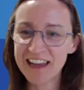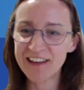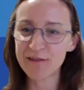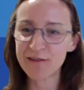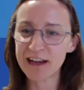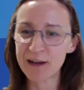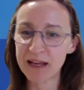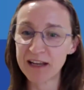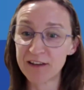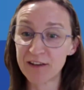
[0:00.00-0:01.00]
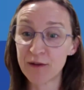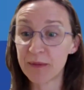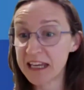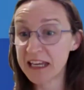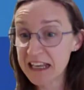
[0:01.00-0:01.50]
Is it recommended at the
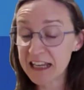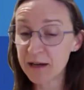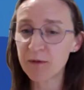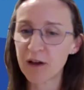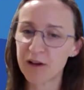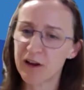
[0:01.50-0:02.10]
beginning?